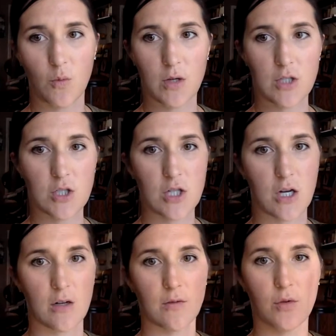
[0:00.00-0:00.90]
want to
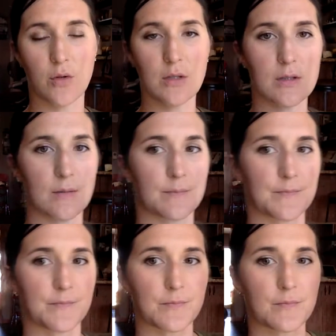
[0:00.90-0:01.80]
share, of course.
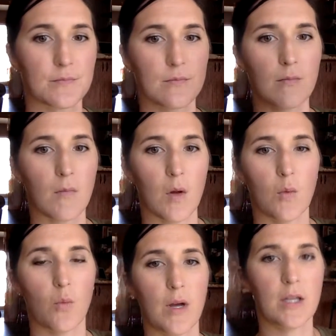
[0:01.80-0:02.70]

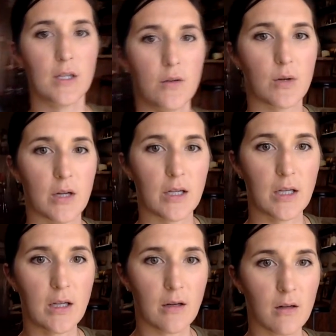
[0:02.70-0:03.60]
When you are
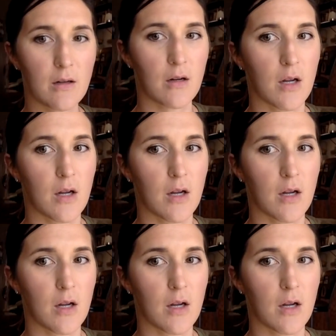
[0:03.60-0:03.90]
in here,